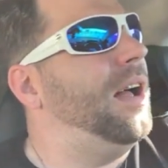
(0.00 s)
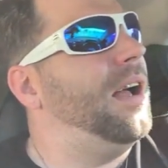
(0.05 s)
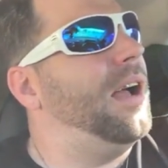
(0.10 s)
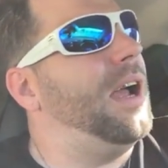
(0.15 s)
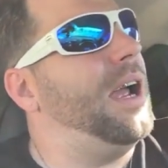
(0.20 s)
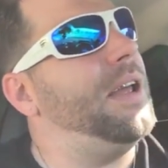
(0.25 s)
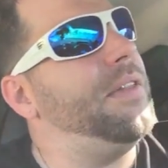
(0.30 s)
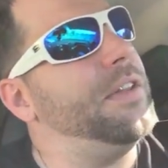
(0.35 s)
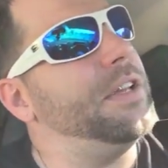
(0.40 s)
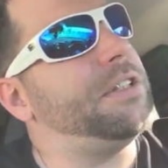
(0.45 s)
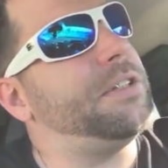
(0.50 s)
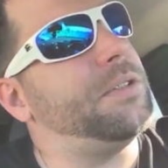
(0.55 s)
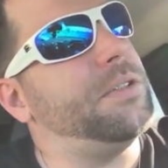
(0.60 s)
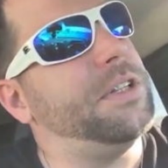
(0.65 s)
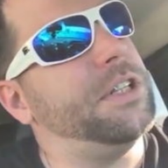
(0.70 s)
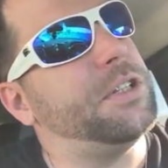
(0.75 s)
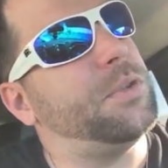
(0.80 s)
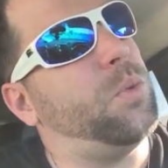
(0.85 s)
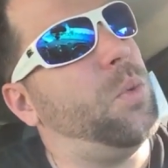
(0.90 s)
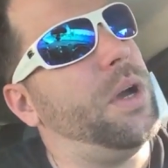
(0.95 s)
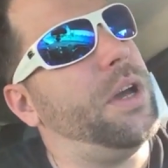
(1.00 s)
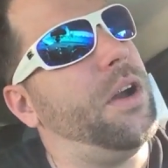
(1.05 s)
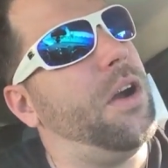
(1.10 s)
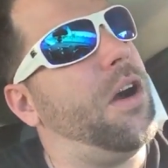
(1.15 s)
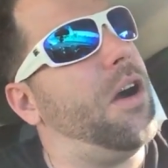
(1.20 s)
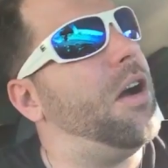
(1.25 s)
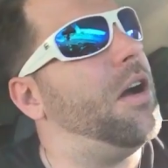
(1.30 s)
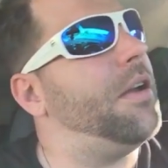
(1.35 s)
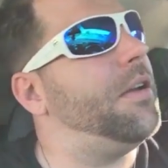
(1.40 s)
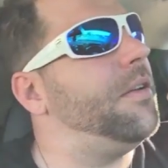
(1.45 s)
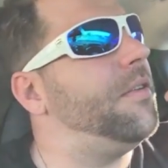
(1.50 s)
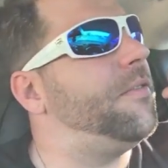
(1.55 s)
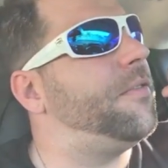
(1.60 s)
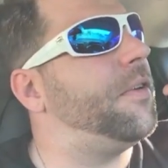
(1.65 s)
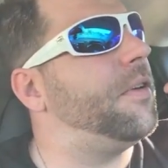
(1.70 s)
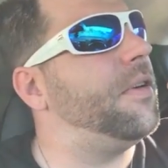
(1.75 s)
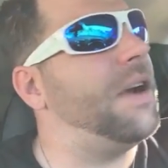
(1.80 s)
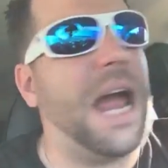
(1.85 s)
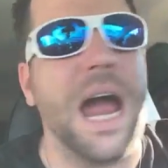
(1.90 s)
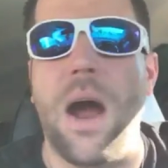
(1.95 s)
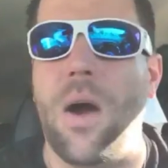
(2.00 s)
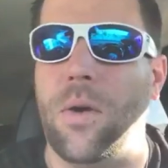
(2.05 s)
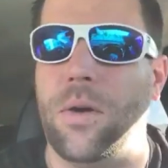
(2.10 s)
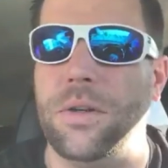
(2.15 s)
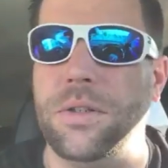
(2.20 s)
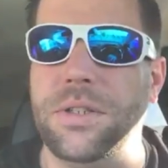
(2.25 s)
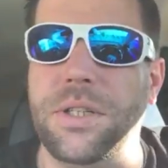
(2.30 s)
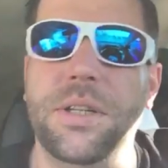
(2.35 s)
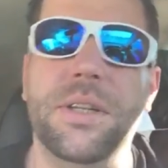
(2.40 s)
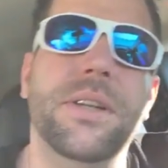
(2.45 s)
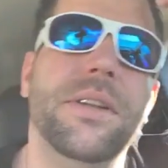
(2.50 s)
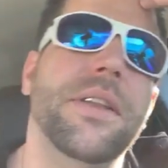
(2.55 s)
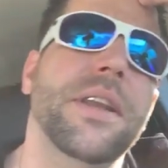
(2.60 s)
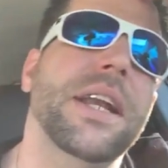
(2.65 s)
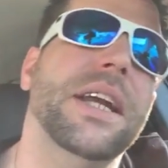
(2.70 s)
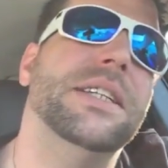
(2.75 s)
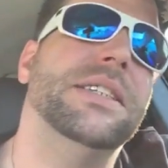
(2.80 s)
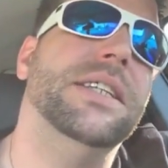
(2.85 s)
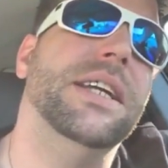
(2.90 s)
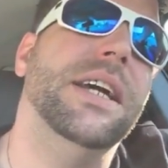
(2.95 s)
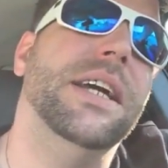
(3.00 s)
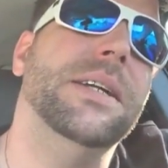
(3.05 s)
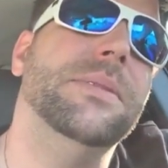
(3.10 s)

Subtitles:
And this went on for hours the next day.